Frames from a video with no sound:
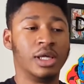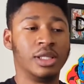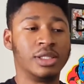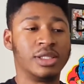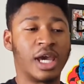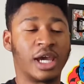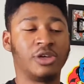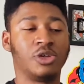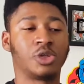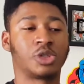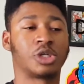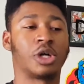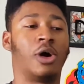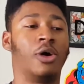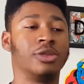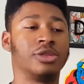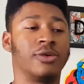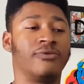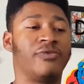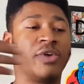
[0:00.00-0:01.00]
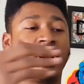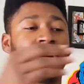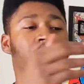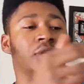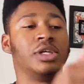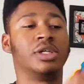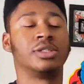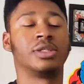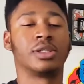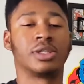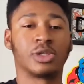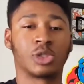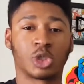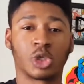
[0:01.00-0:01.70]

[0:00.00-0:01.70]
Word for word: that you show at the very end of the